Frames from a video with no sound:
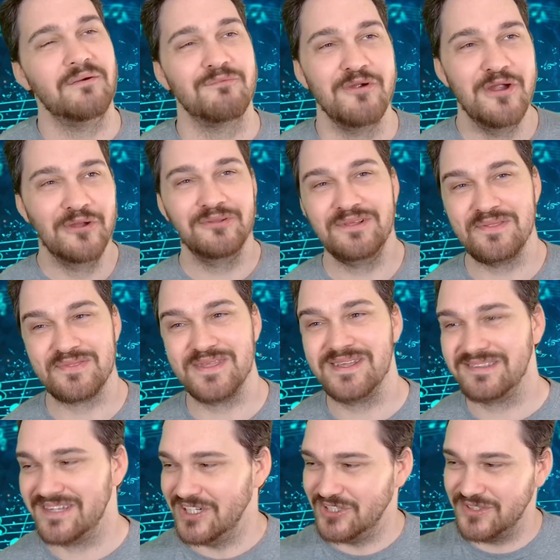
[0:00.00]
I really
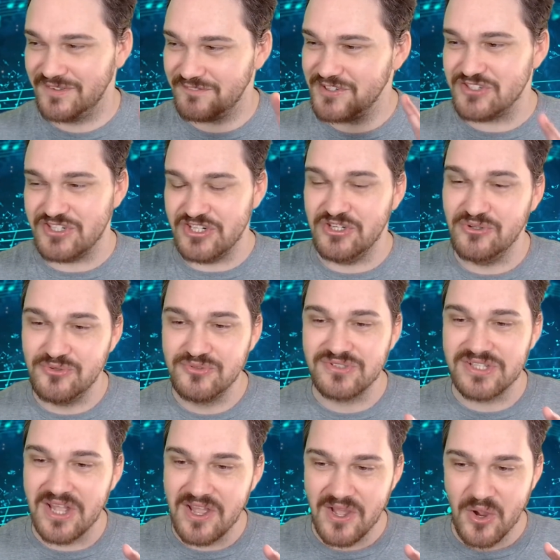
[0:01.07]
think they should have just
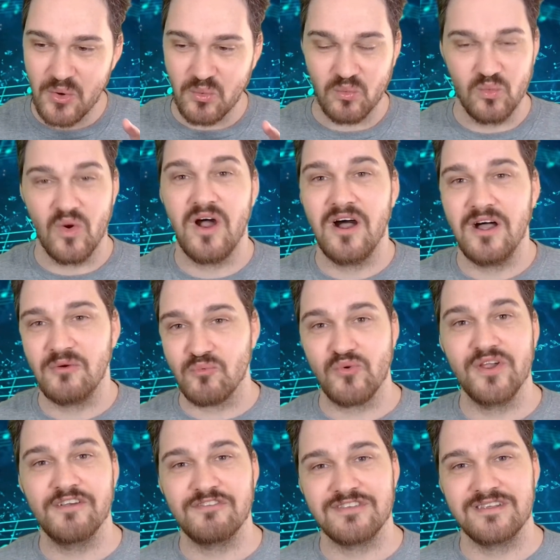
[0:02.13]
used raw
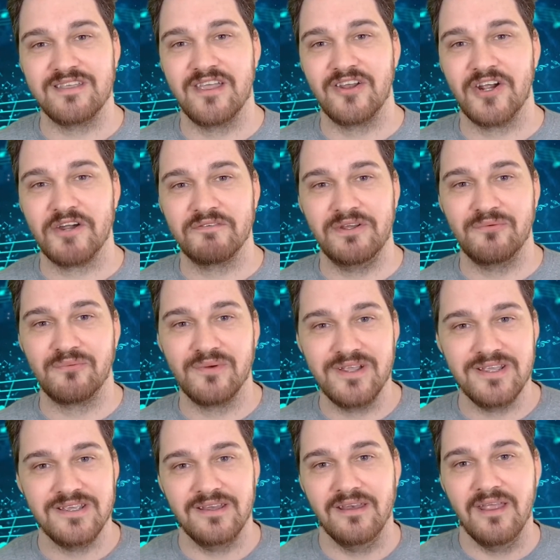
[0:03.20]
riffs that they had already
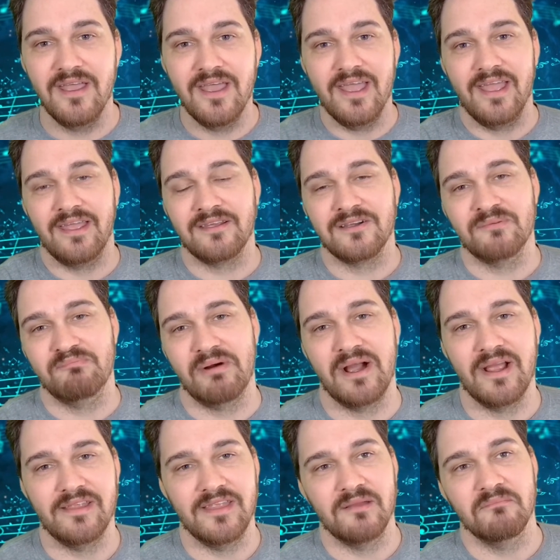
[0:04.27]
written and
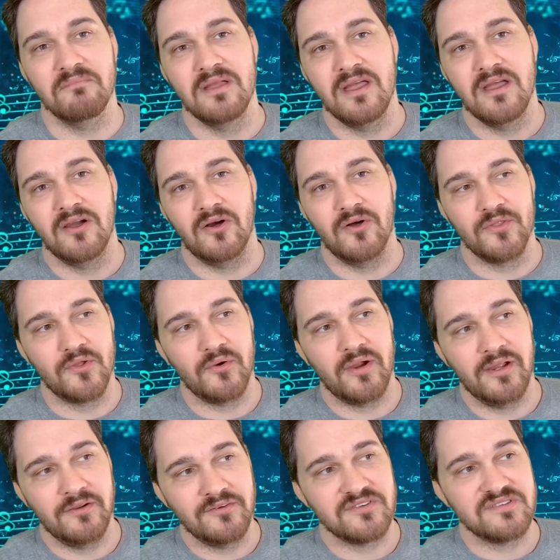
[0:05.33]
combined them. Although
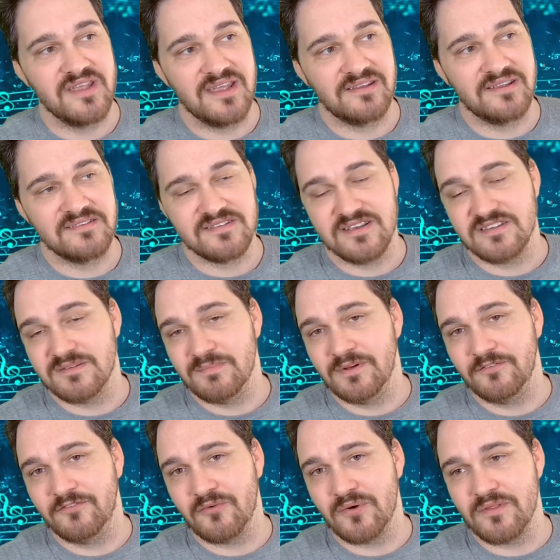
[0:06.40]
I understand that takes a
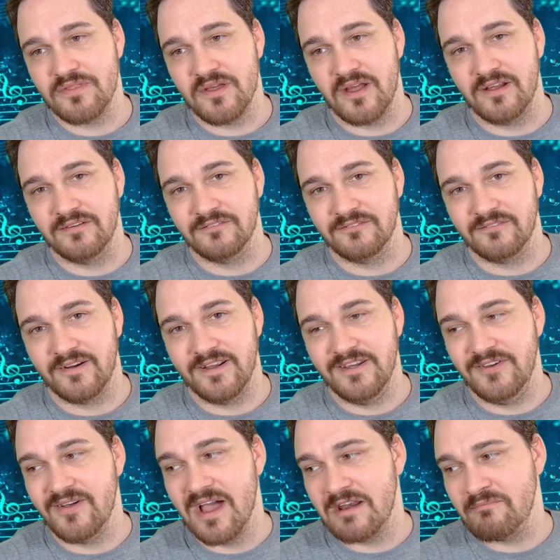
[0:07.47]
bit of forethought, right?
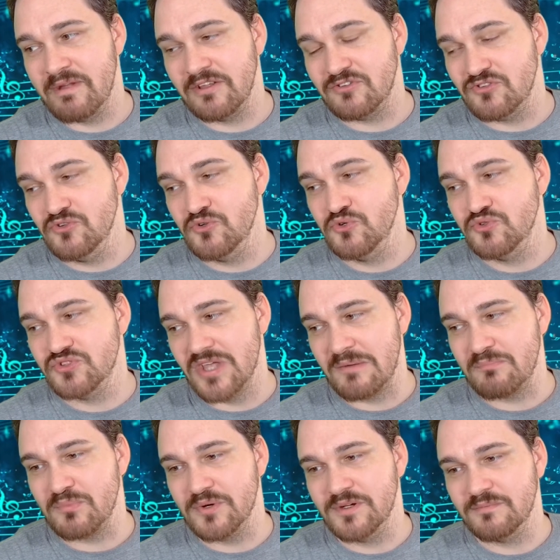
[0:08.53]
You got to make 2
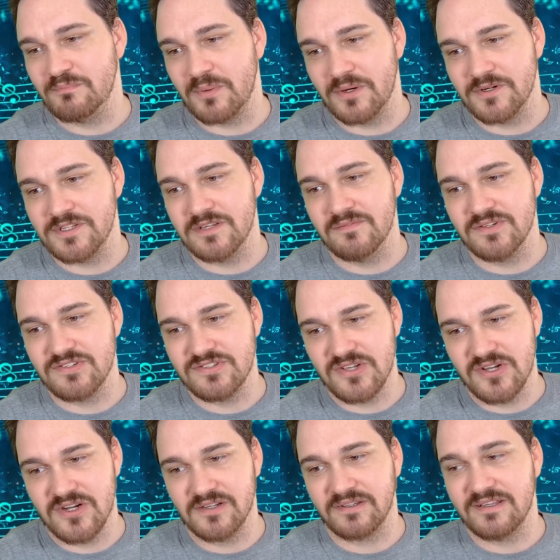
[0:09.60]
separate parts of a
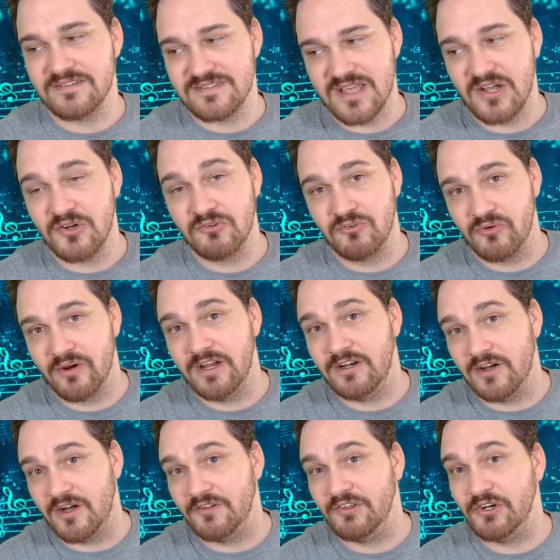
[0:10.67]
song that sound great
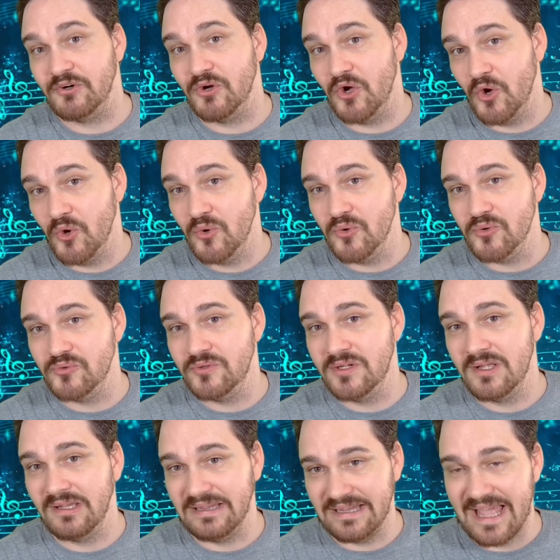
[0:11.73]
on their
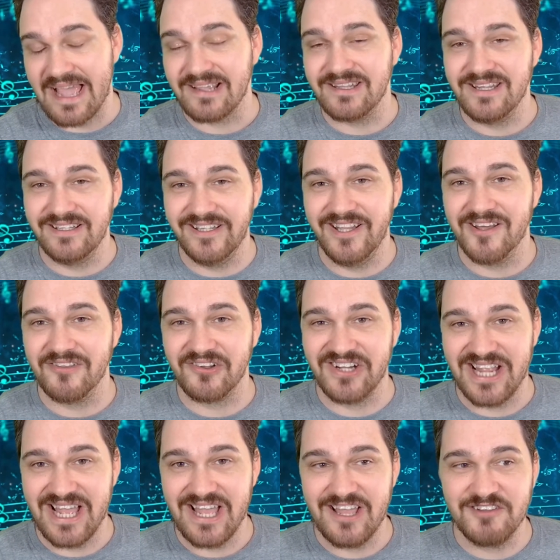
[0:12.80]
own, lacking the other
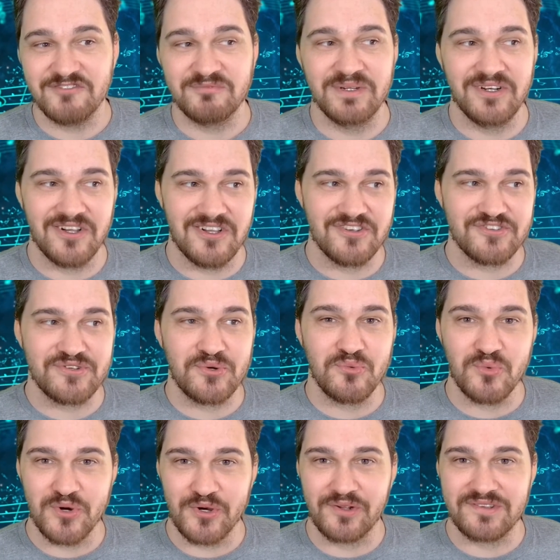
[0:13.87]
half, but also
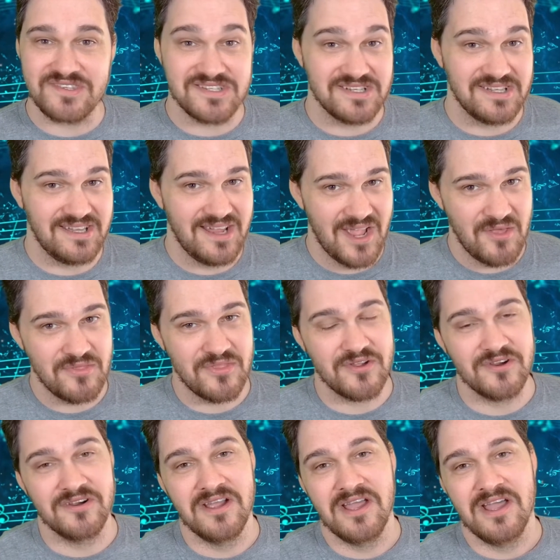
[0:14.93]
work
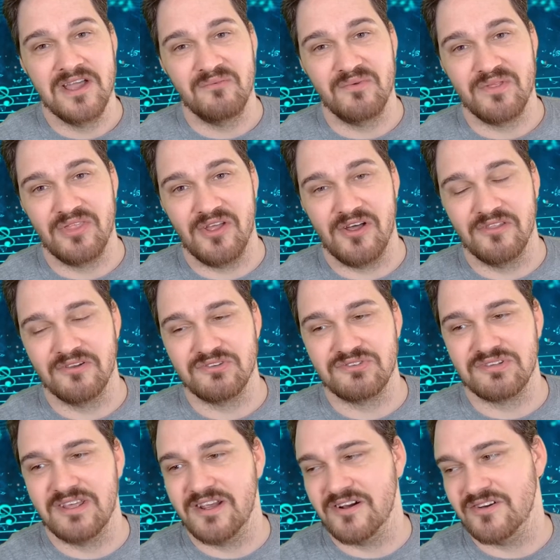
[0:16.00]
together with all
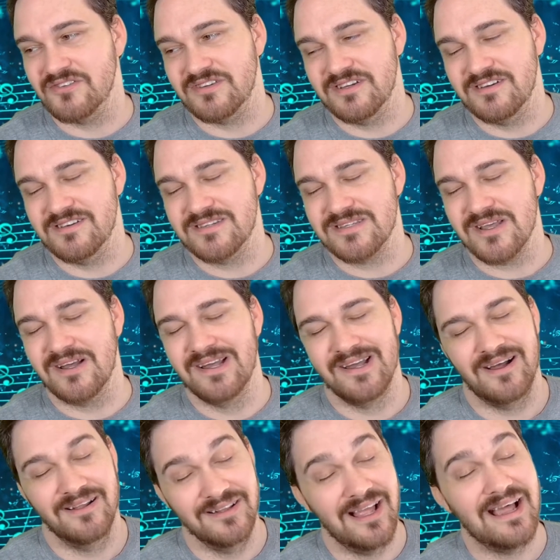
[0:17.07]
those layers. It is
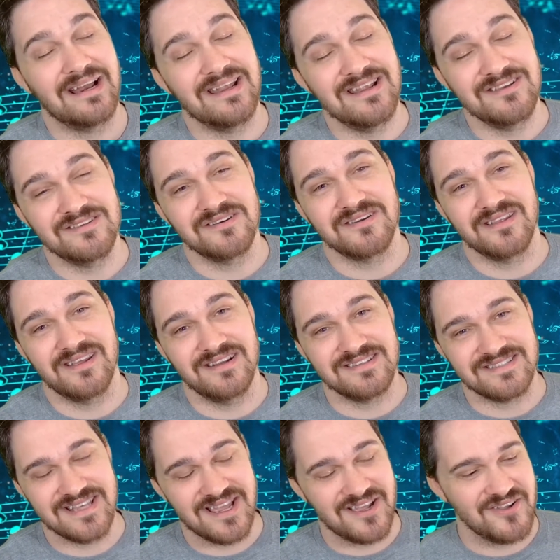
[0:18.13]
a lot easier than it
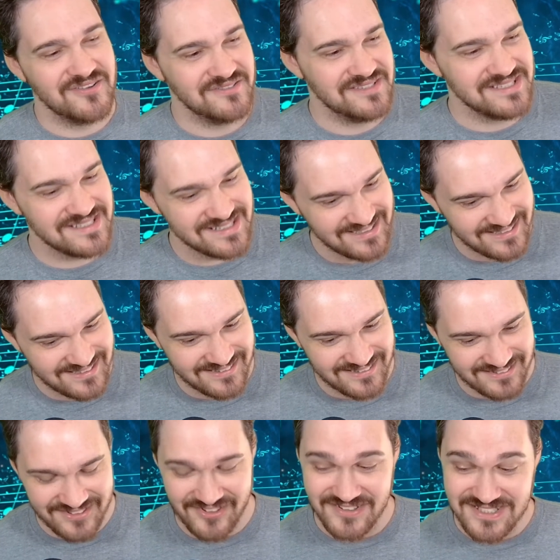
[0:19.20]
sounds.
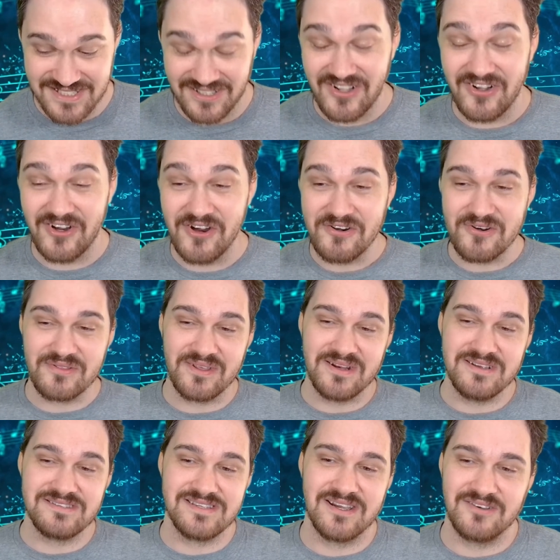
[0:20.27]
No, it's a lot harder than
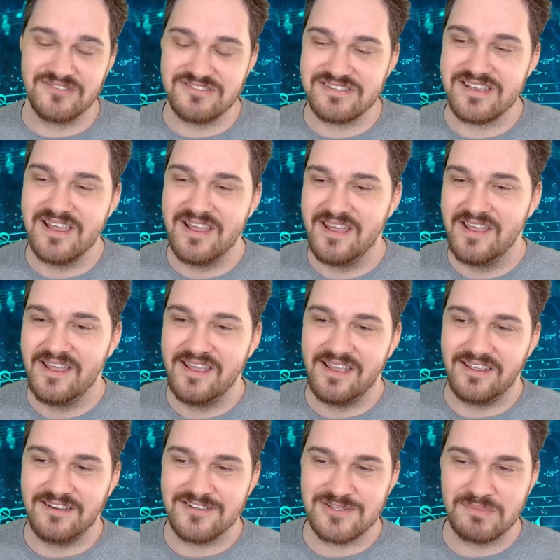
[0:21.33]
it sounds.
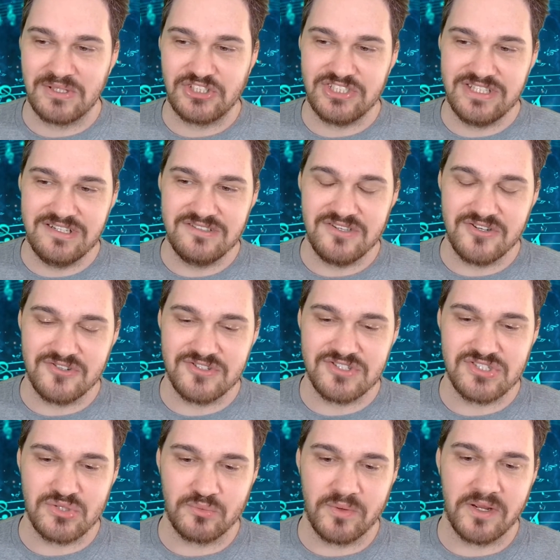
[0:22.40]
And it's much easier
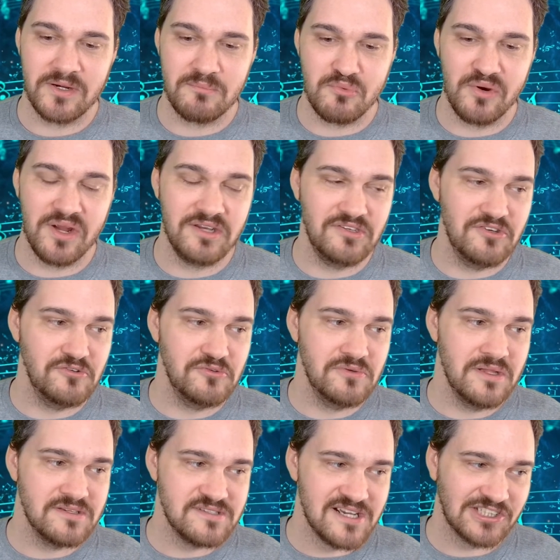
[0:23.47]
just to write a brand new
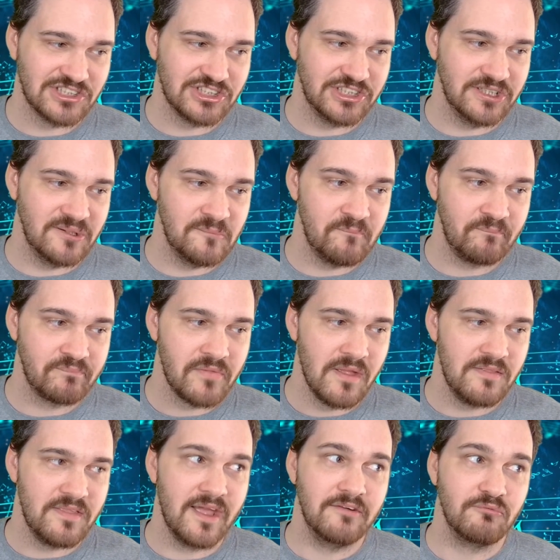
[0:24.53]
section
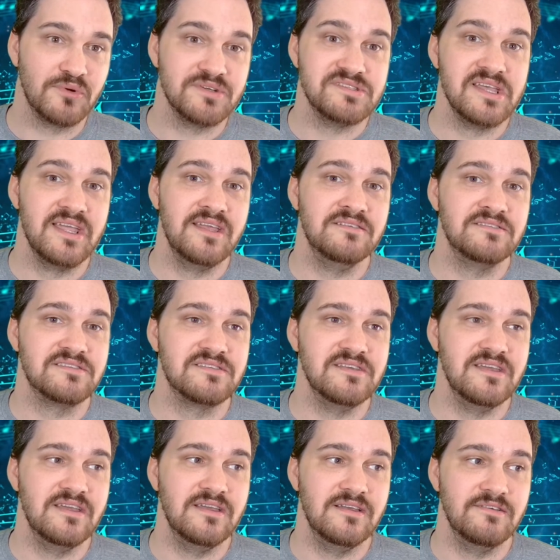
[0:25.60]
that retains
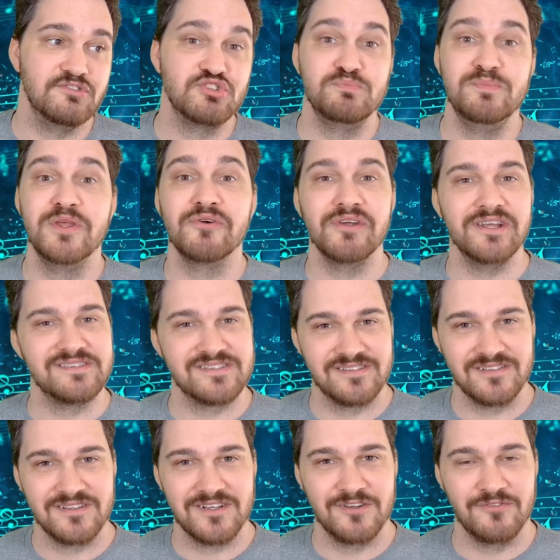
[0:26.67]
the spirit
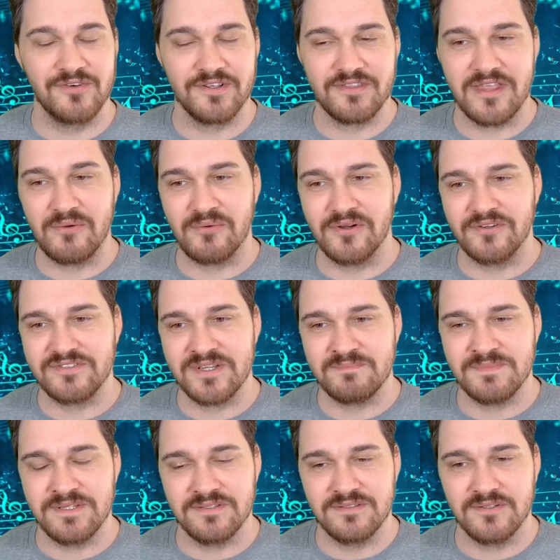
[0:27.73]
of what they were
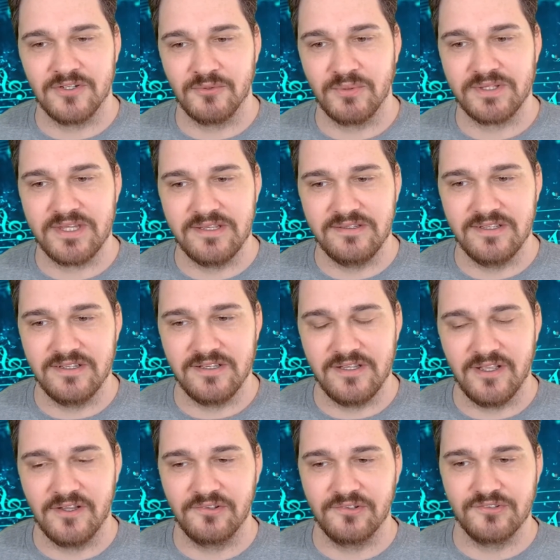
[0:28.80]
attempting, or what they did in
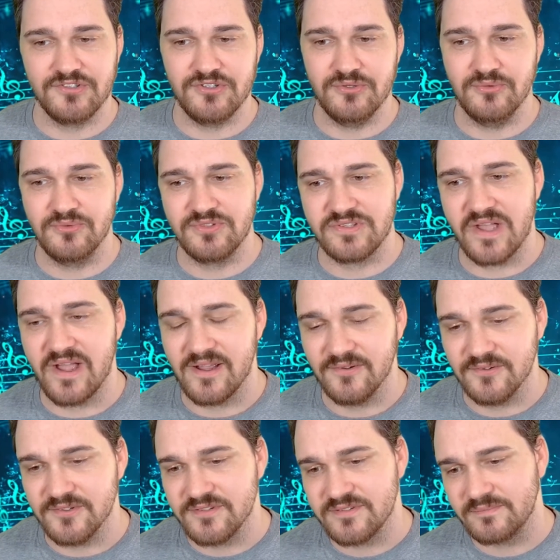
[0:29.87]
the other two
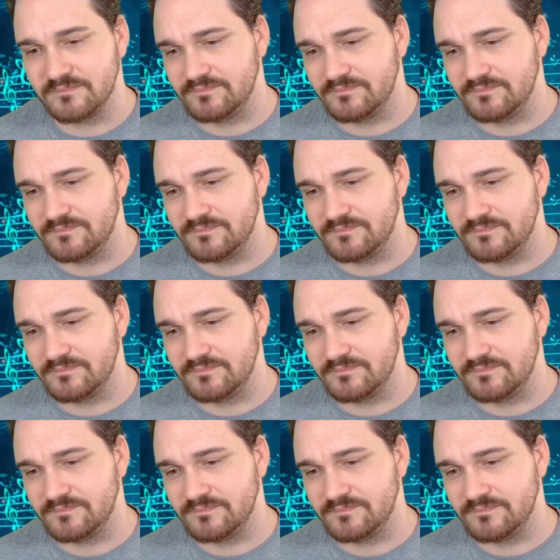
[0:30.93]
styles.